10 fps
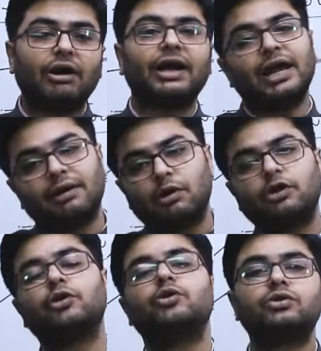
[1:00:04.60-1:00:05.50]
you are
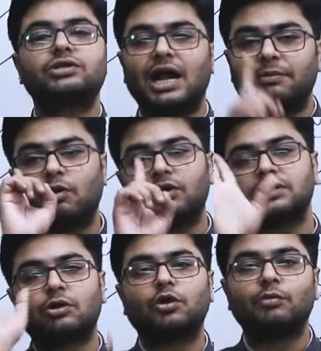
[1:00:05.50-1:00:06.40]
able to use that book
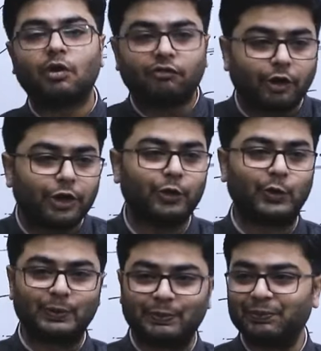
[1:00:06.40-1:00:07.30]
is a good book for
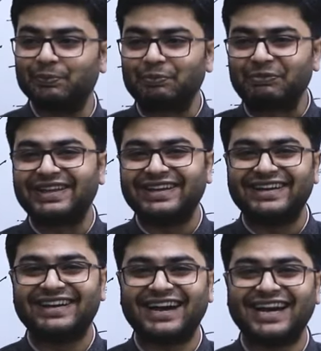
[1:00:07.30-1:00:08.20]
you,
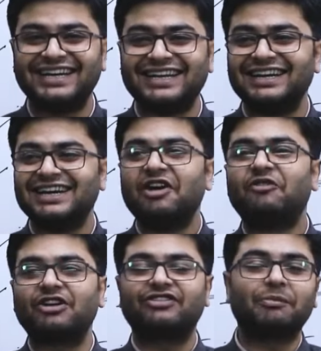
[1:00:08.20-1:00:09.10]
right?
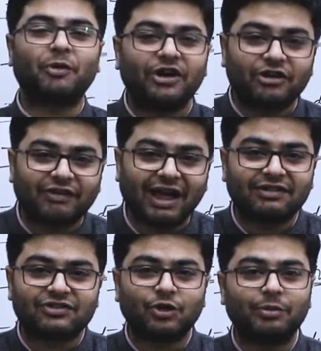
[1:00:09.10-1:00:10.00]
What's the point of
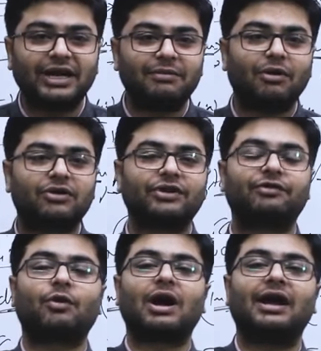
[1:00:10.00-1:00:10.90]
having so many books
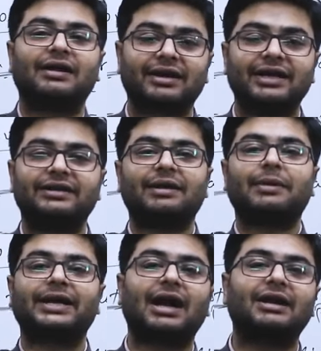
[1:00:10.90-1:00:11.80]
if you can't read
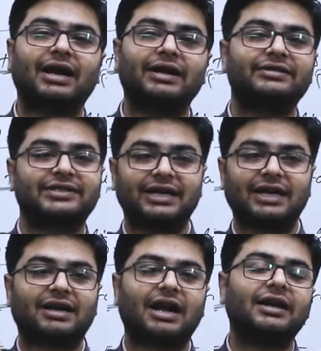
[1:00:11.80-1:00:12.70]
them and can't understand
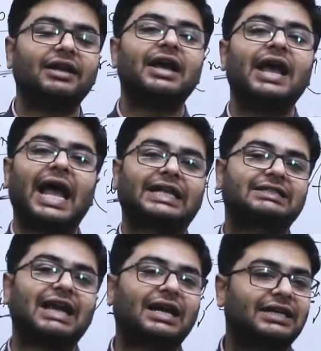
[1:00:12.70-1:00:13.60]
and can't
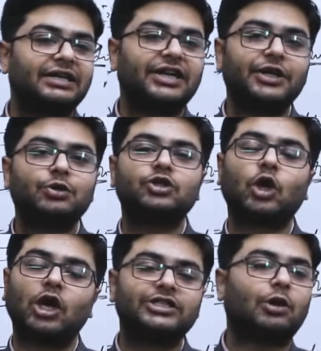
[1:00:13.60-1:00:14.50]
extract and deduce
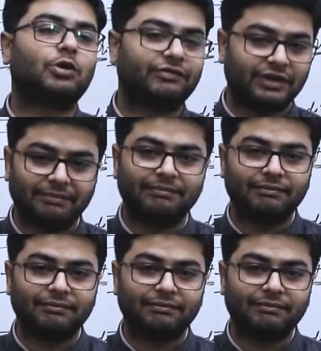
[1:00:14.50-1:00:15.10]
knowledge out of them?